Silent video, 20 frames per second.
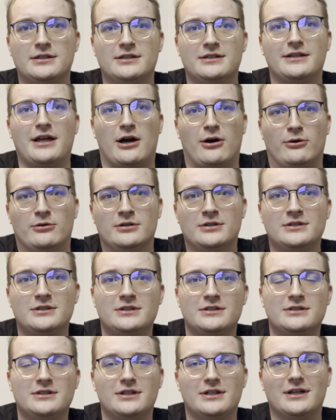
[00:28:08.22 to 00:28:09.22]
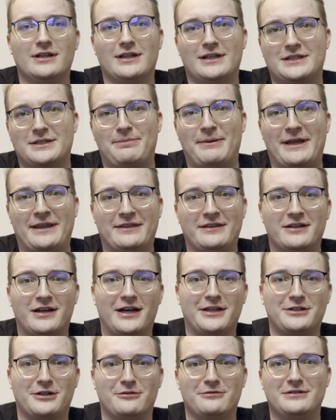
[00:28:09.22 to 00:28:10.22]
No, Elizabeth,
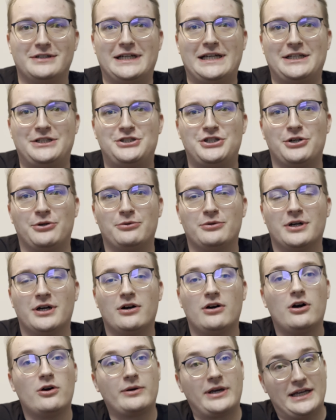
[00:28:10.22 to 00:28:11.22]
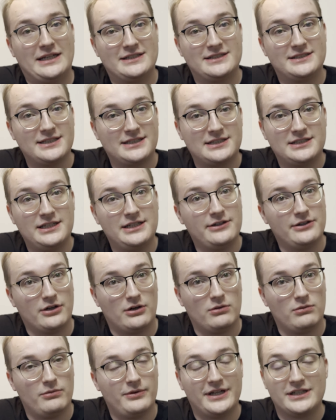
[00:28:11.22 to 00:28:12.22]
I don't need you. Okay, 16
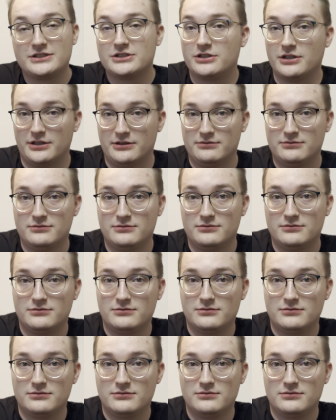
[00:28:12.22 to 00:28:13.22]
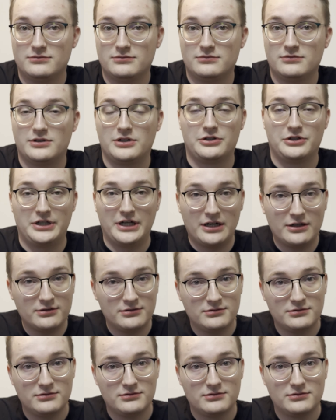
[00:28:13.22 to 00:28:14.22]
though, that's good. They're
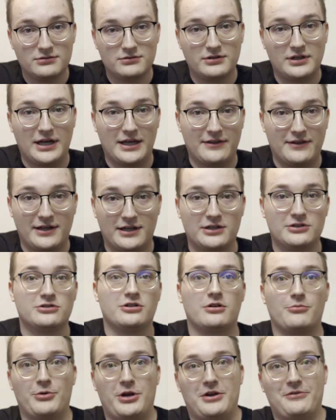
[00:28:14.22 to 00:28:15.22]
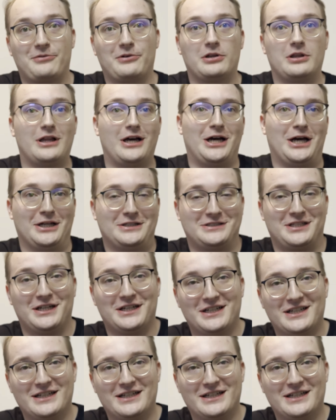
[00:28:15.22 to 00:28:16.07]
young and they can terminate for a lot.